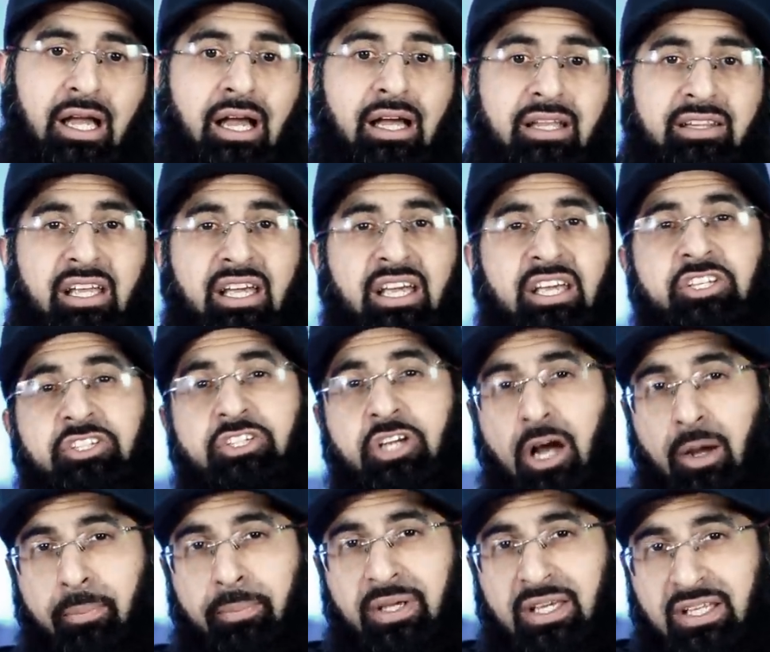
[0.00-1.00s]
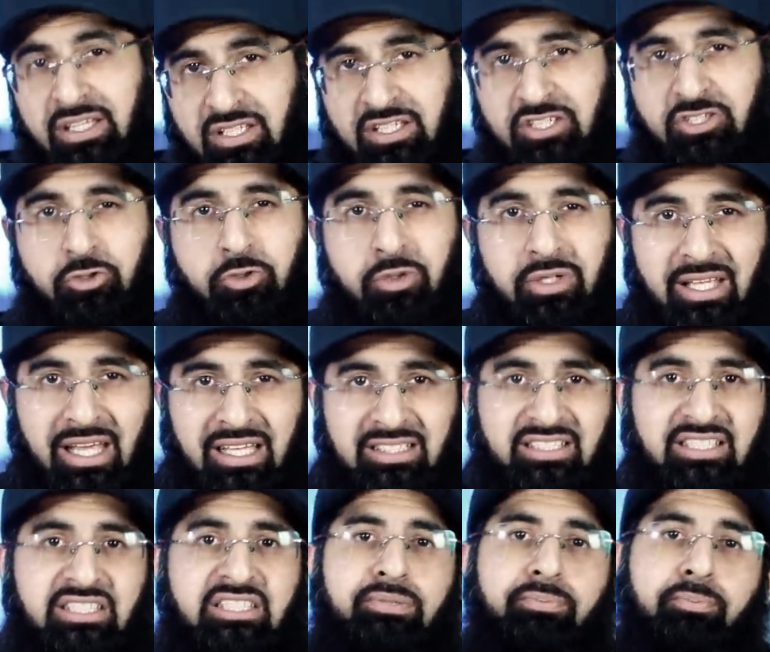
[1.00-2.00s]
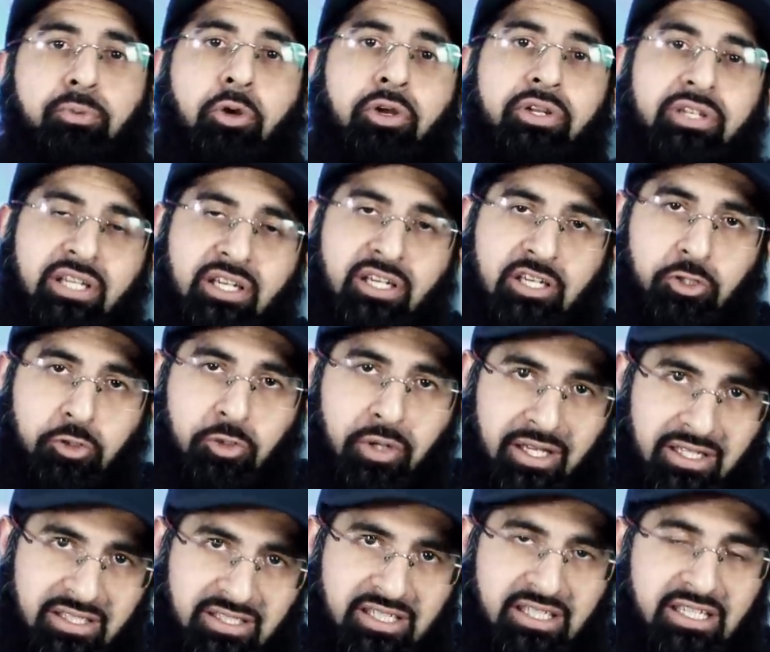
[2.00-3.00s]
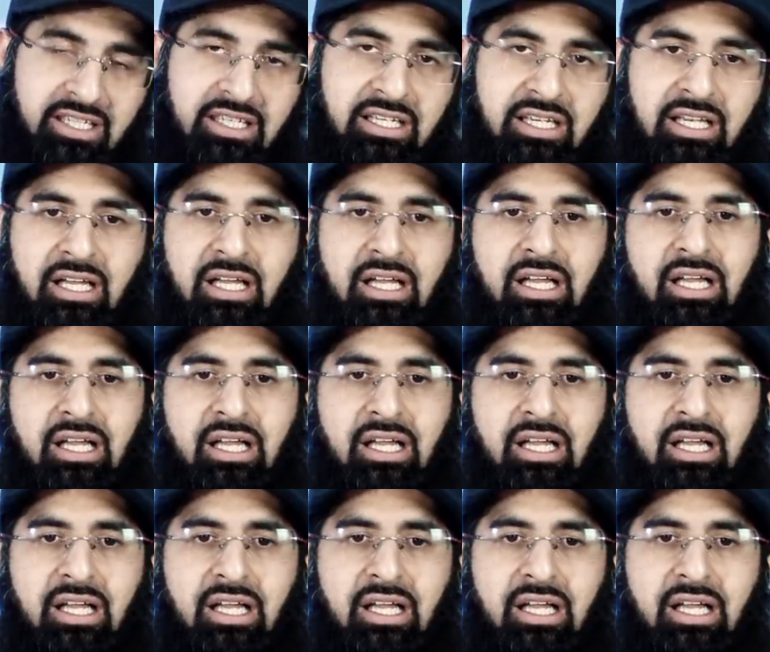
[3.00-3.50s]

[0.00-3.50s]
The hijabi industry gets exploited a great deal.